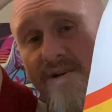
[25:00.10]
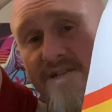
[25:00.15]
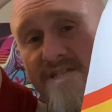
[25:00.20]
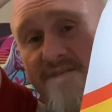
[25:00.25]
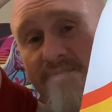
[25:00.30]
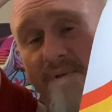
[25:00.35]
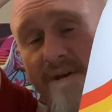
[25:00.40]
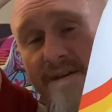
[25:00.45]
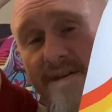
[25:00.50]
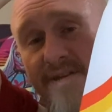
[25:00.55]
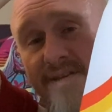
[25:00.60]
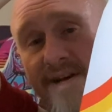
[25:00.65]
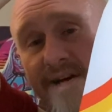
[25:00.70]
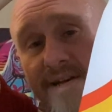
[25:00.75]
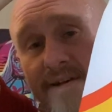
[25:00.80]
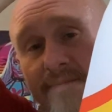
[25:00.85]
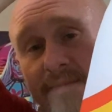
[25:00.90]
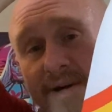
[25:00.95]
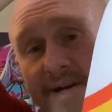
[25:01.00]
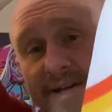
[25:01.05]
to spend a ton
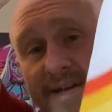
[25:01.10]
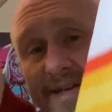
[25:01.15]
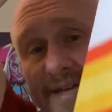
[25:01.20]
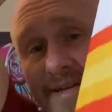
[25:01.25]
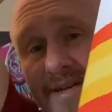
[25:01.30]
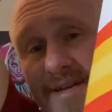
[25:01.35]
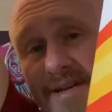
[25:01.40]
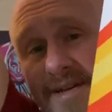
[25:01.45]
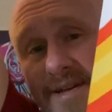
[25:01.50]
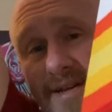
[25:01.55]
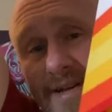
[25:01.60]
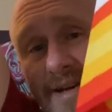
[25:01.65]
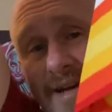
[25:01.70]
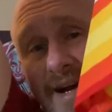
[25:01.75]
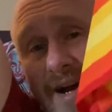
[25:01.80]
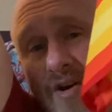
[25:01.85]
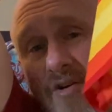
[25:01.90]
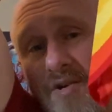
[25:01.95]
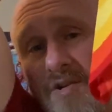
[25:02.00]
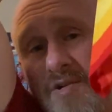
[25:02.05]
of money,
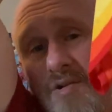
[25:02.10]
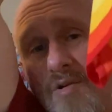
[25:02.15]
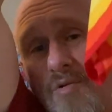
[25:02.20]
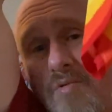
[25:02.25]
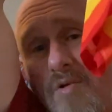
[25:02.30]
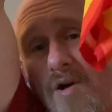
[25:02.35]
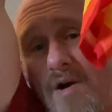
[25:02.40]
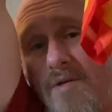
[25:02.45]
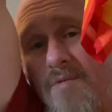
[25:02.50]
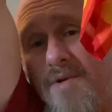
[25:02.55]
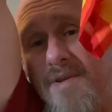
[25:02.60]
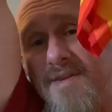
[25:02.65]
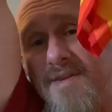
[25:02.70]
how can you go wrong with